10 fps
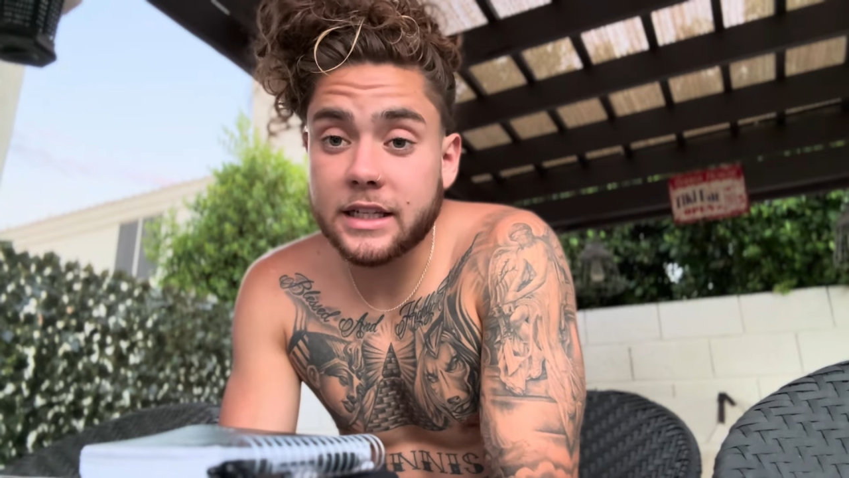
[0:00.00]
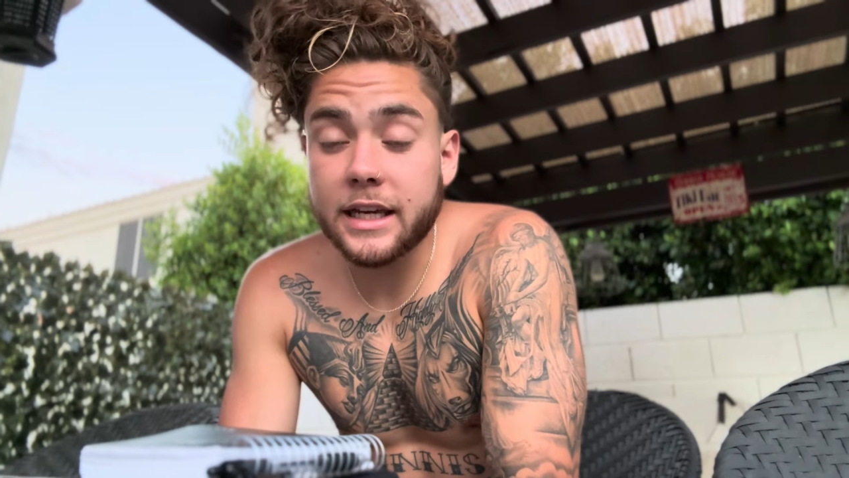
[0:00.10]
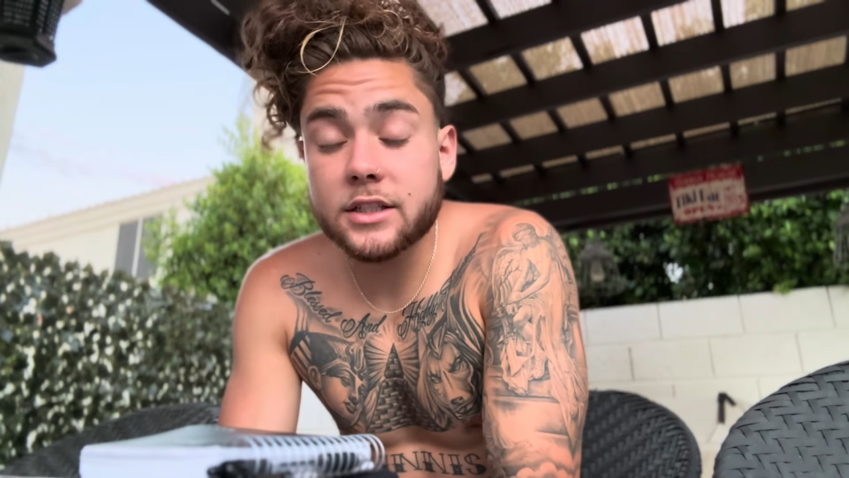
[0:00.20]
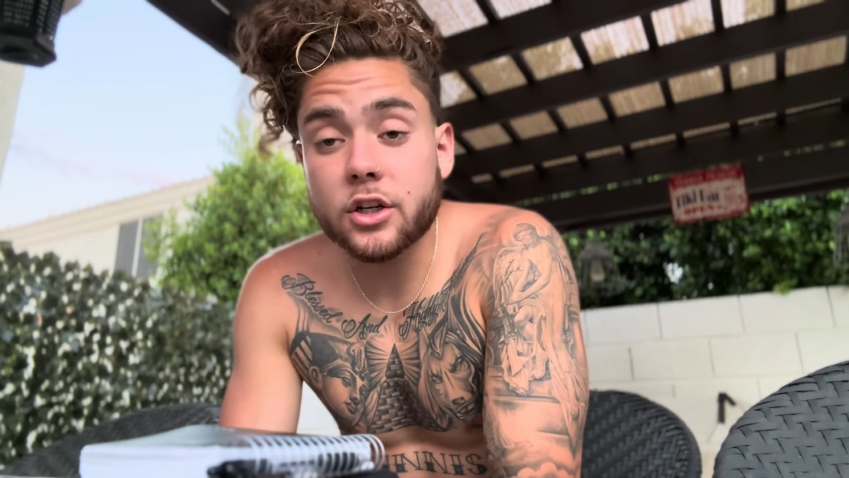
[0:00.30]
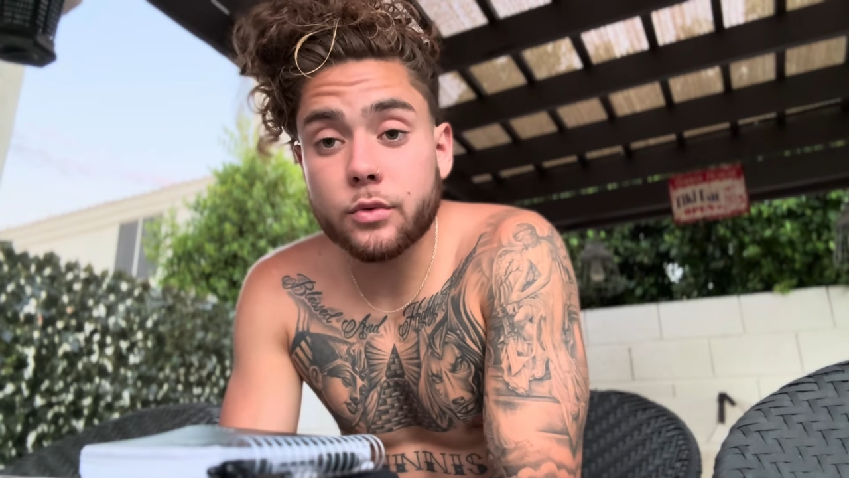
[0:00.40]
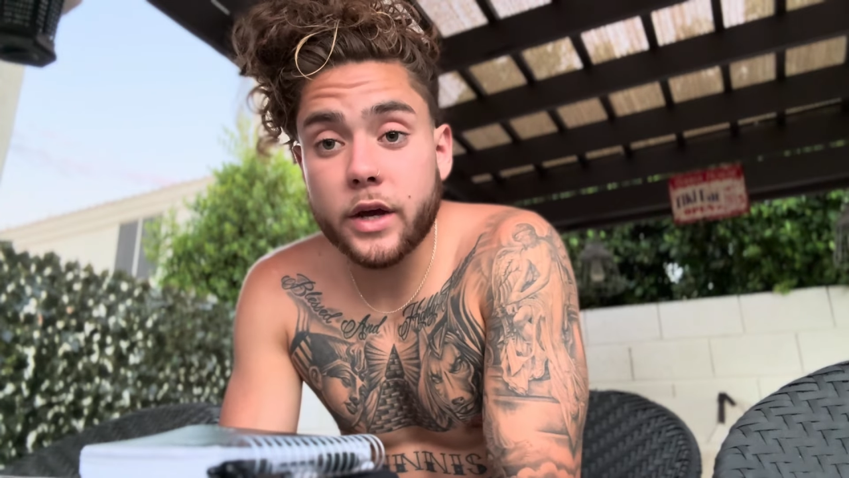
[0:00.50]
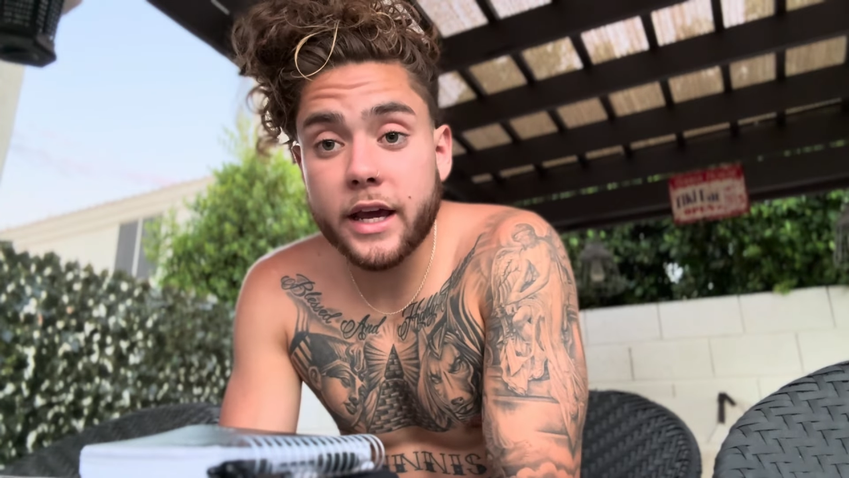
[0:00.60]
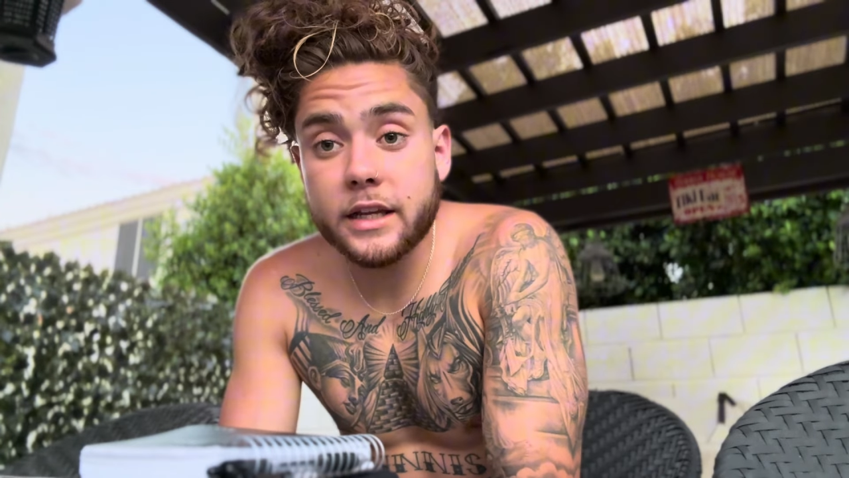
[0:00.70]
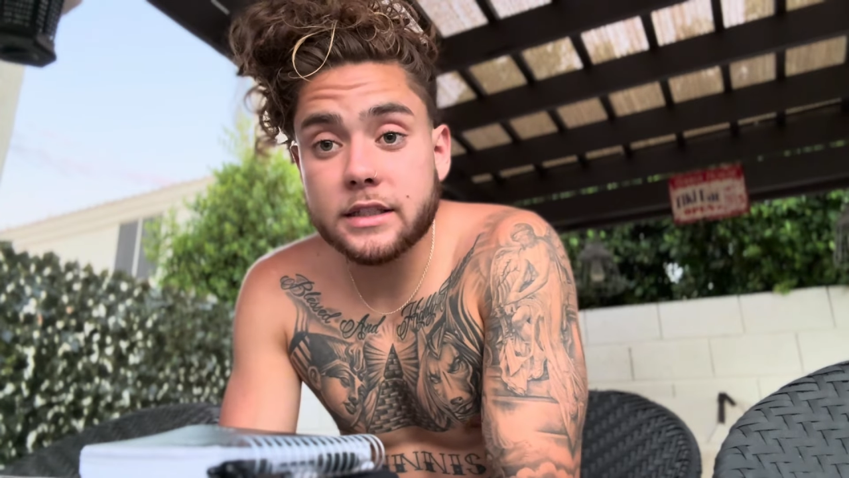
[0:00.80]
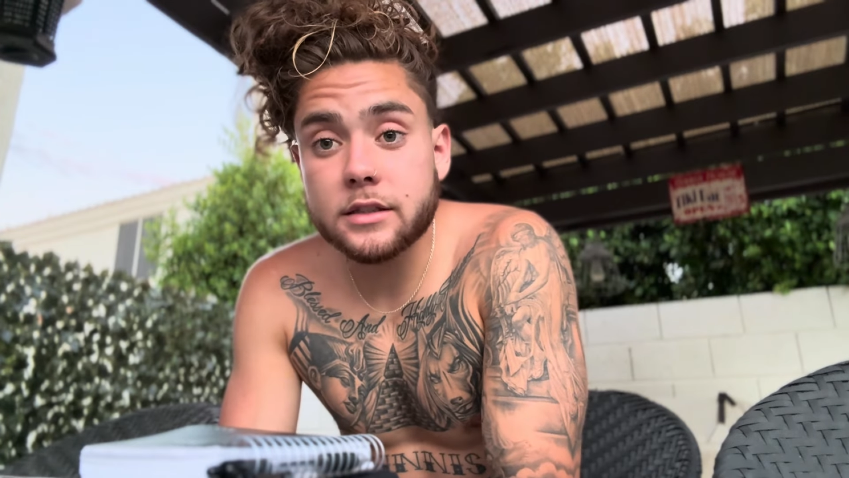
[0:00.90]
to get certain
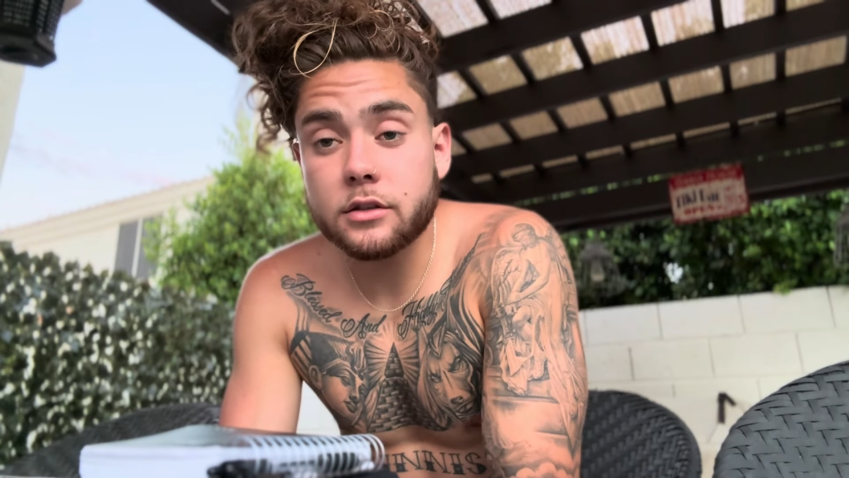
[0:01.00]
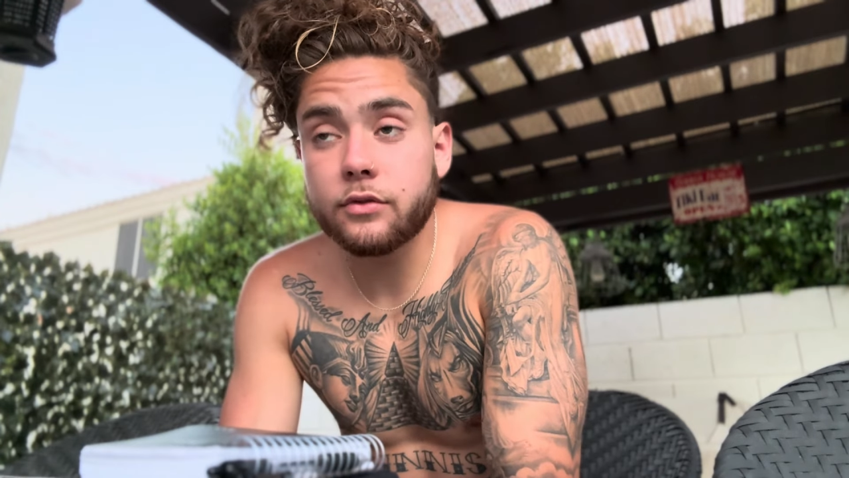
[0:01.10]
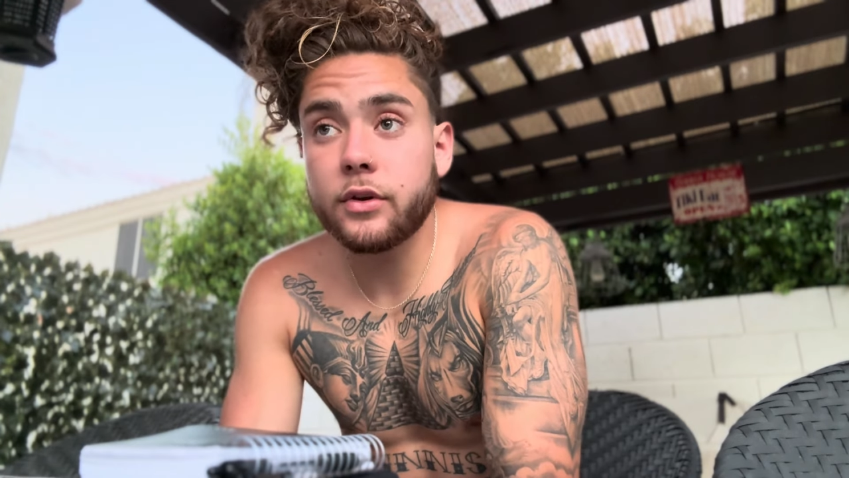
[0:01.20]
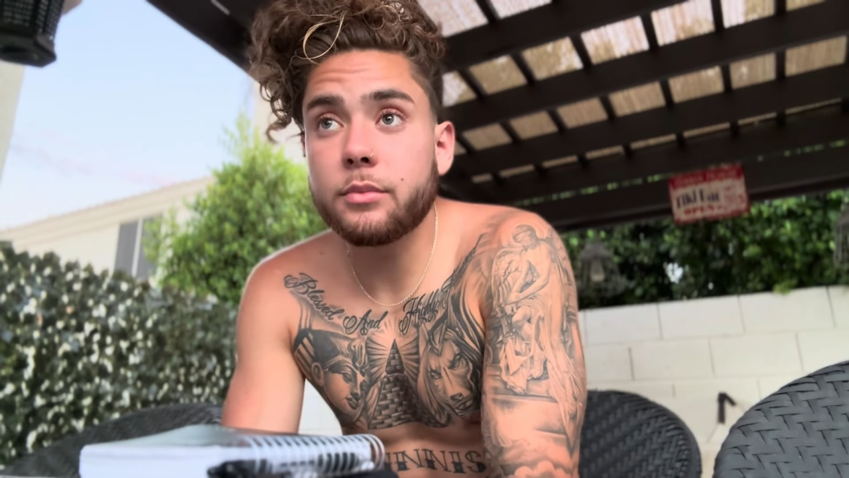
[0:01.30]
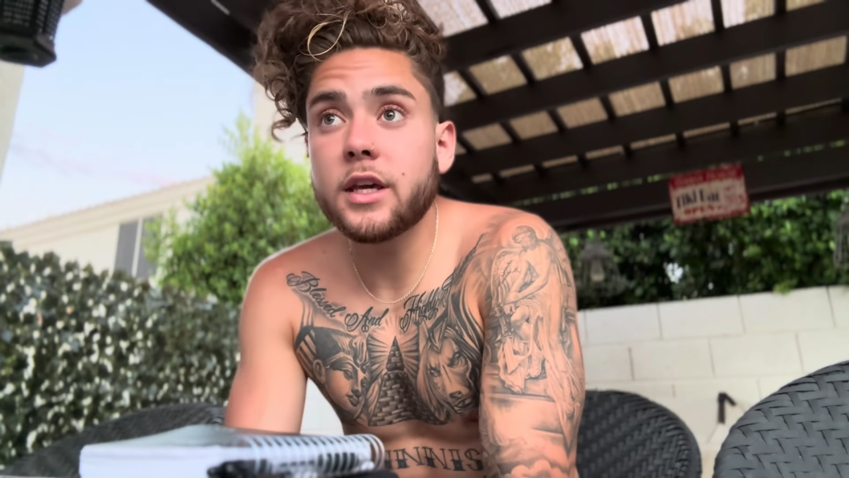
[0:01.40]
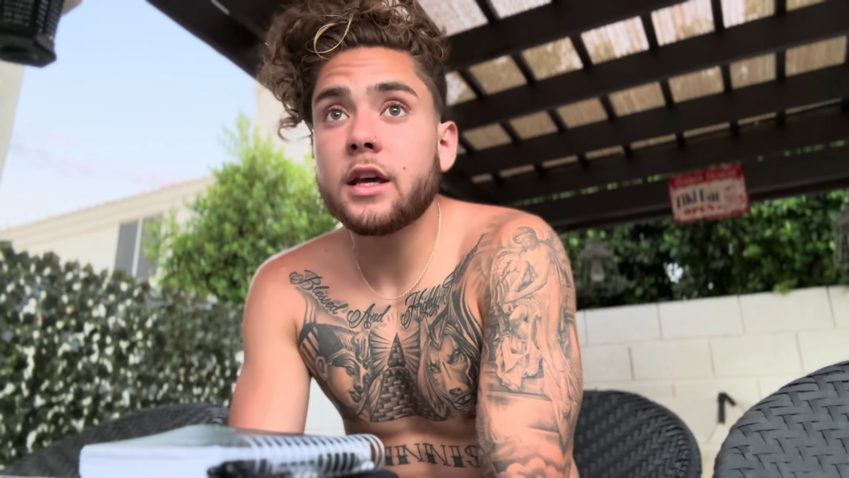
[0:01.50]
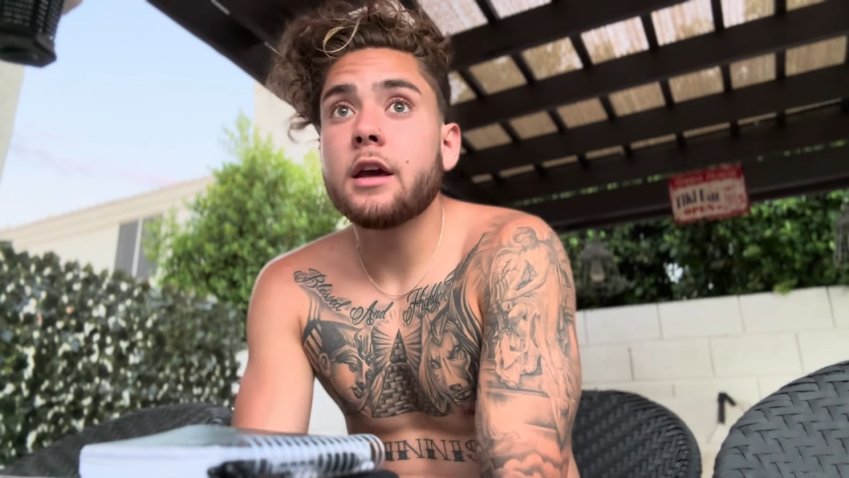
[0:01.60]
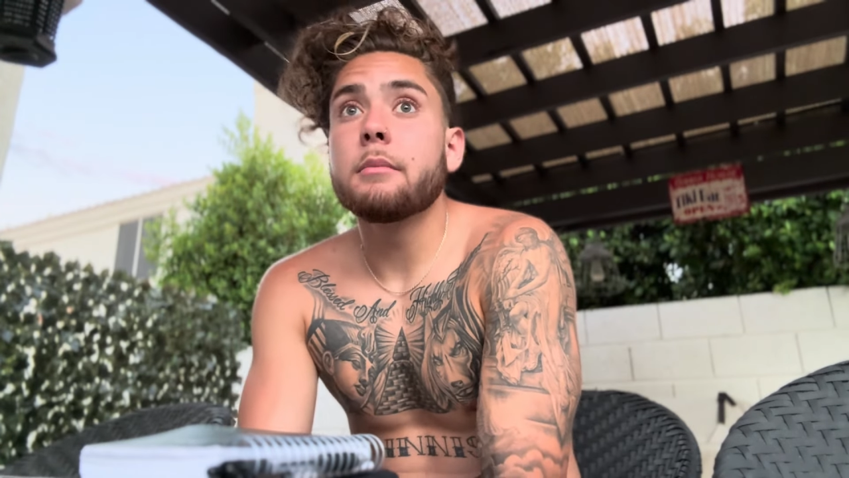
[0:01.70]
ways, you feel me?